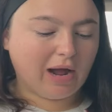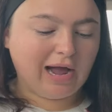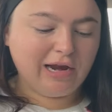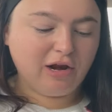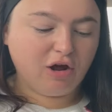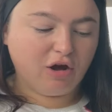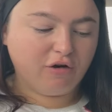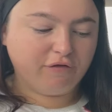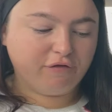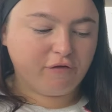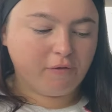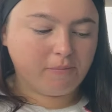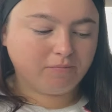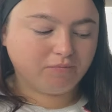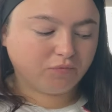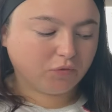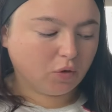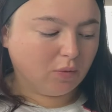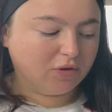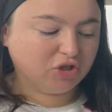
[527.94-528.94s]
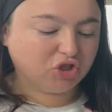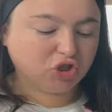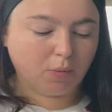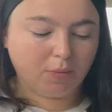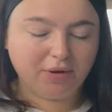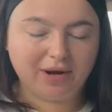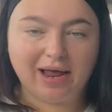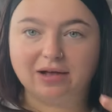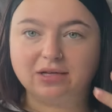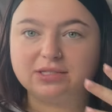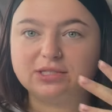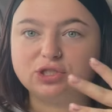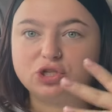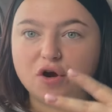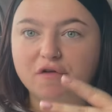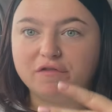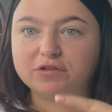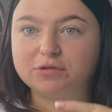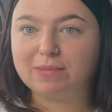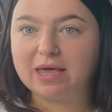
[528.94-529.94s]
I love when someone else
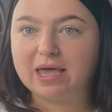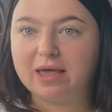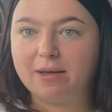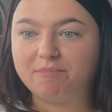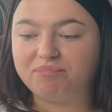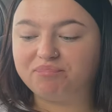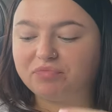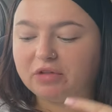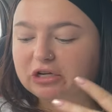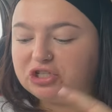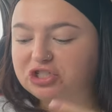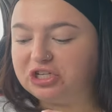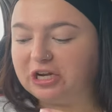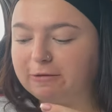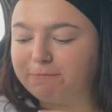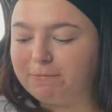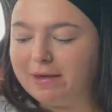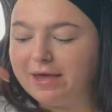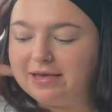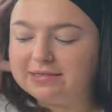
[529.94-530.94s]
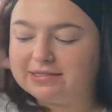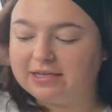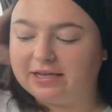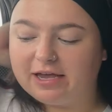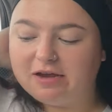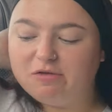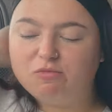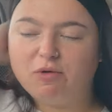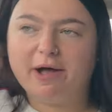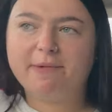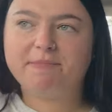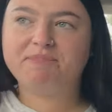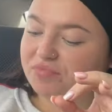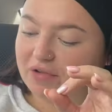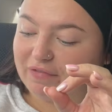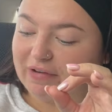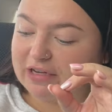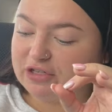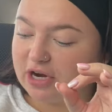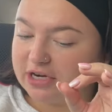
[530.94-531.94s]
serves me chickpeas and quinoa.
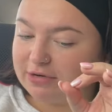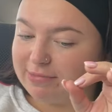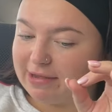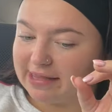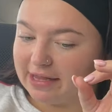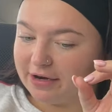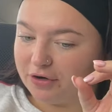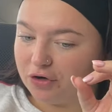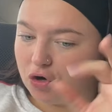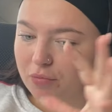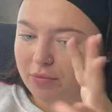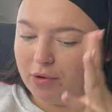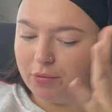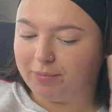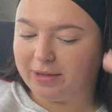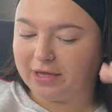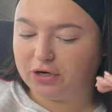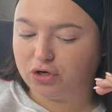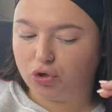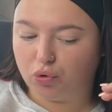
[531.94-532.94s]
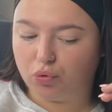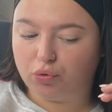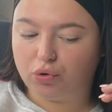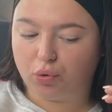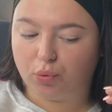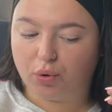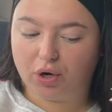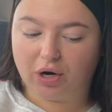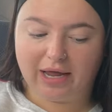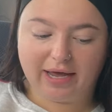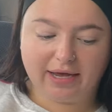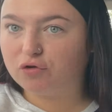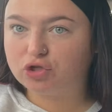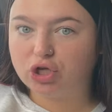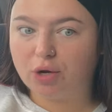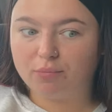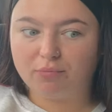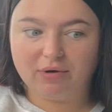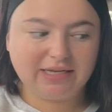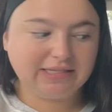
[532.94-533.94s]
If I tried to make that at home, it would be a no-goer. Like, for
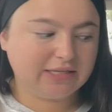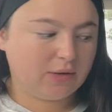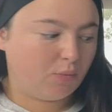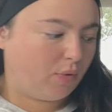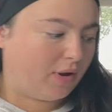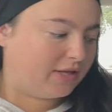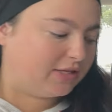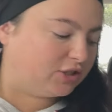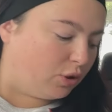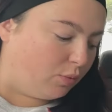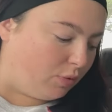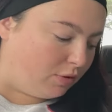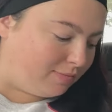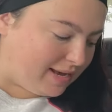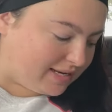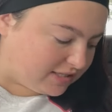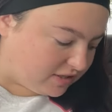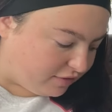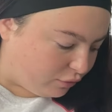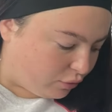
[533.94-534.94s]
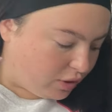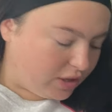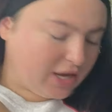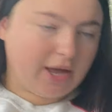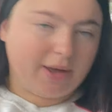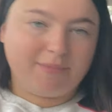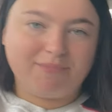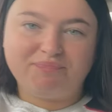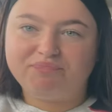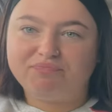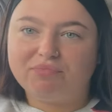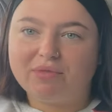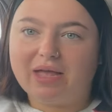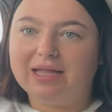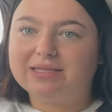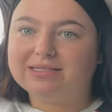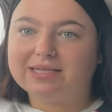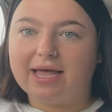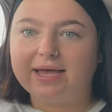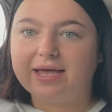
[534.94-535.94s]
some reason, when someone makes it for you,
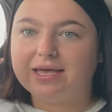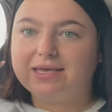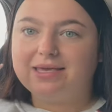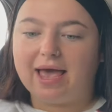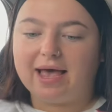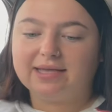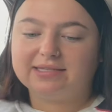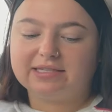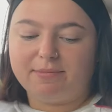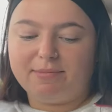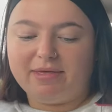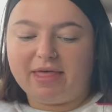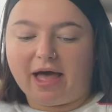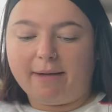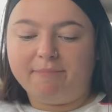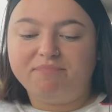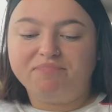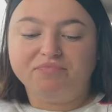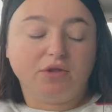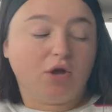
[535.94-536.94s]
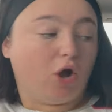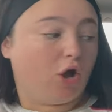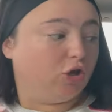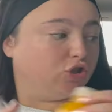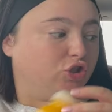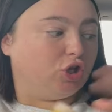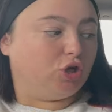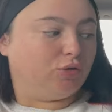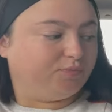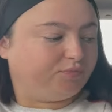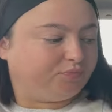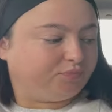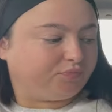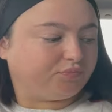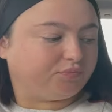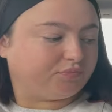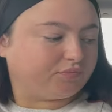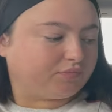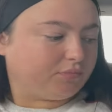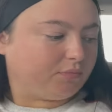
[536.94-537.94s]
it's like, yes, give me that. Also,
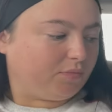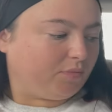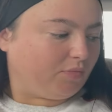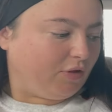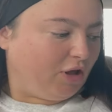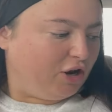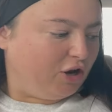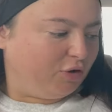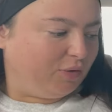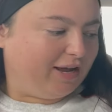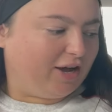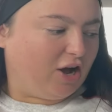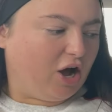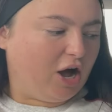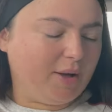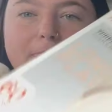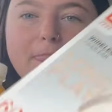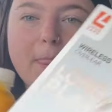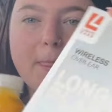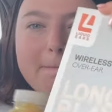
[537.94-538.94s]
look what I got.